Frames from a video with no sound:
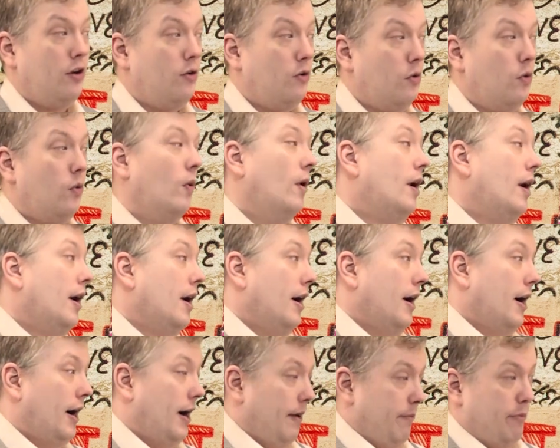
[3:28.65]
by
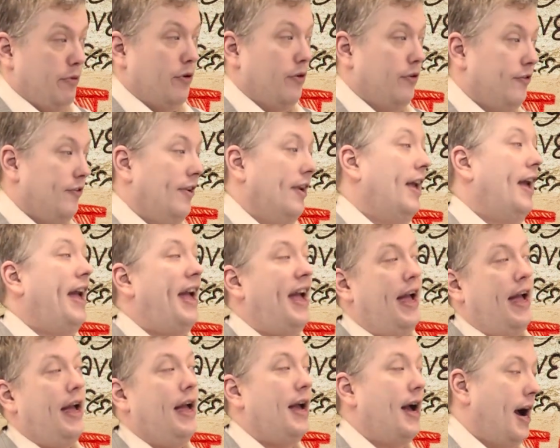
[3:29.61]
centering and
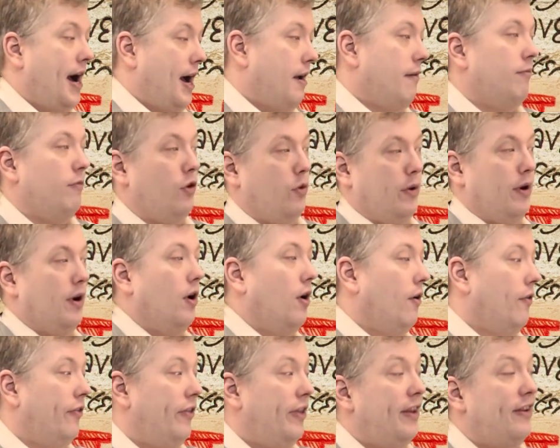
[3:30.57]
angling to focus on
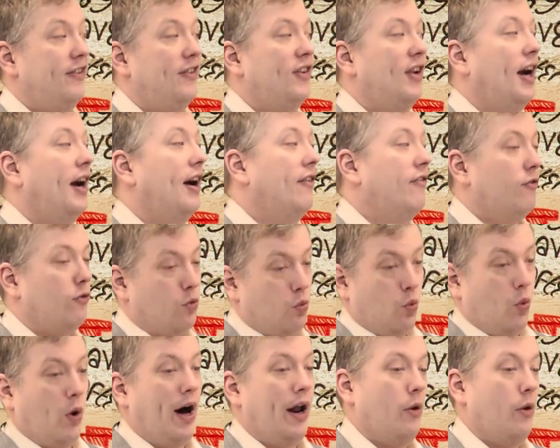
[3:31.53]
actor A.